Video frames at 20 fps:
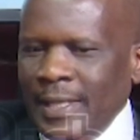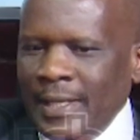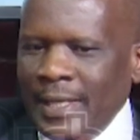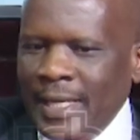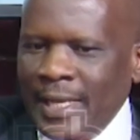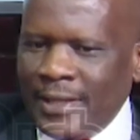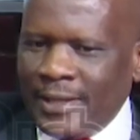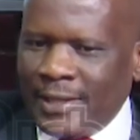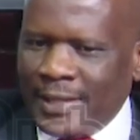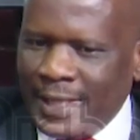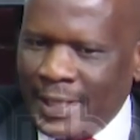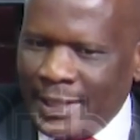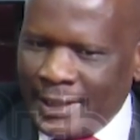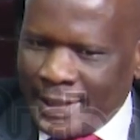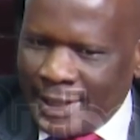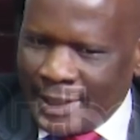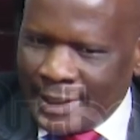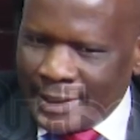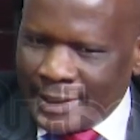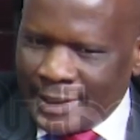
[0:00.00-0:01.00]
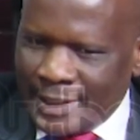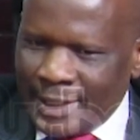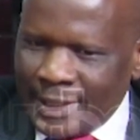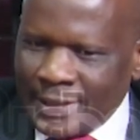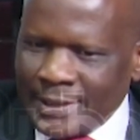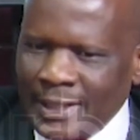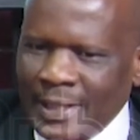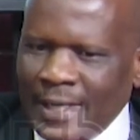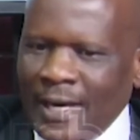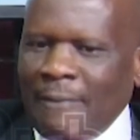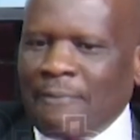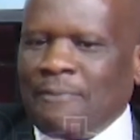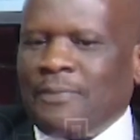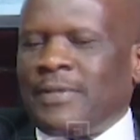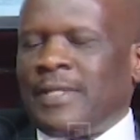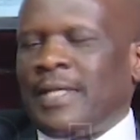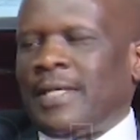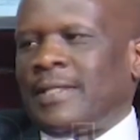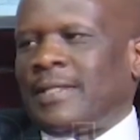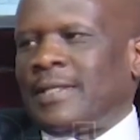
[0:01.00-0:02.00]
the thinking is
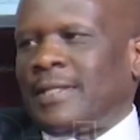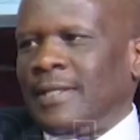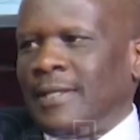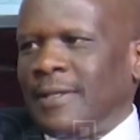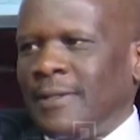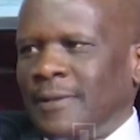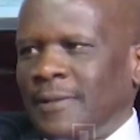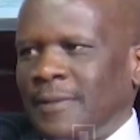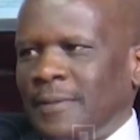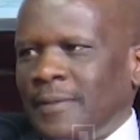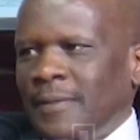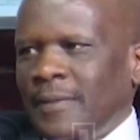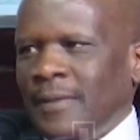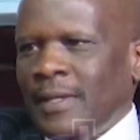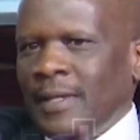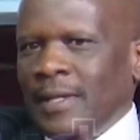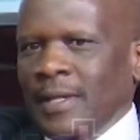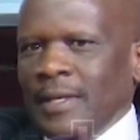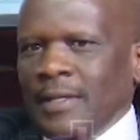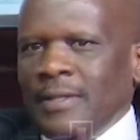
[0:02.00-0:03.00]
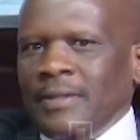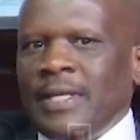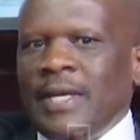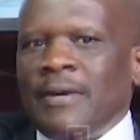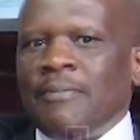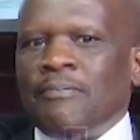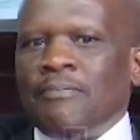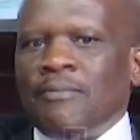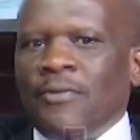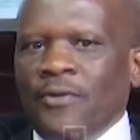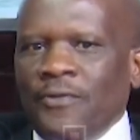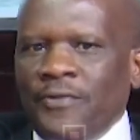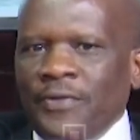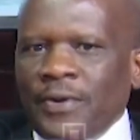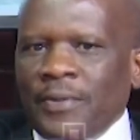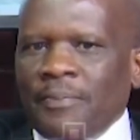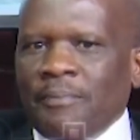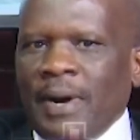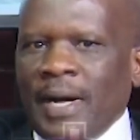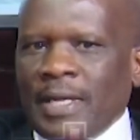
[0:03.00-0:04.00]
disrupted, a
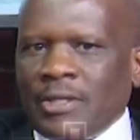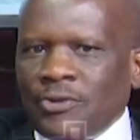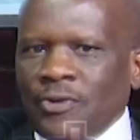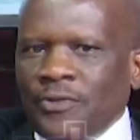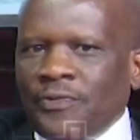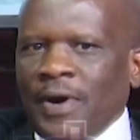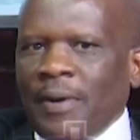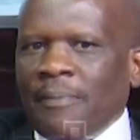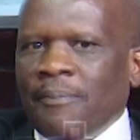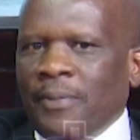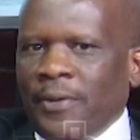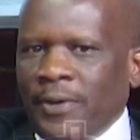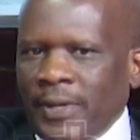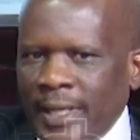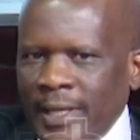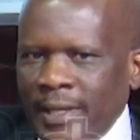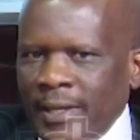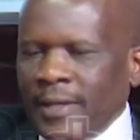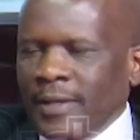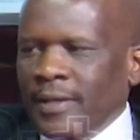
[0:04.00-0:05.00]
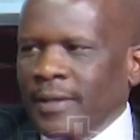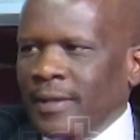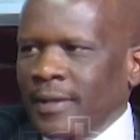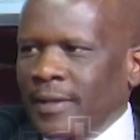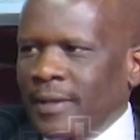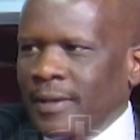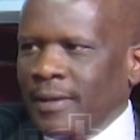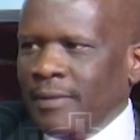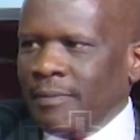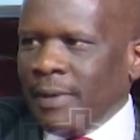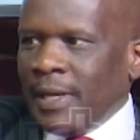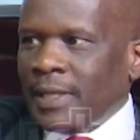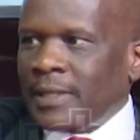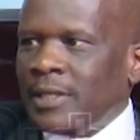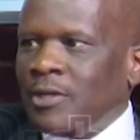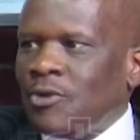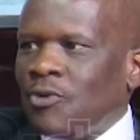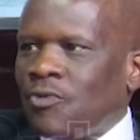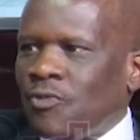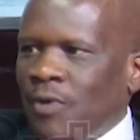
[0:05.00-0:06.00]
moving mass of our body, but
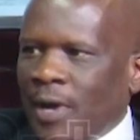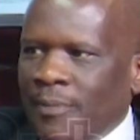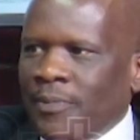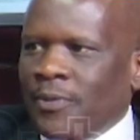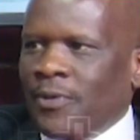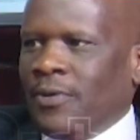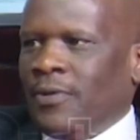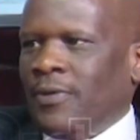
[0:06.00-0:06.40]
in trouble.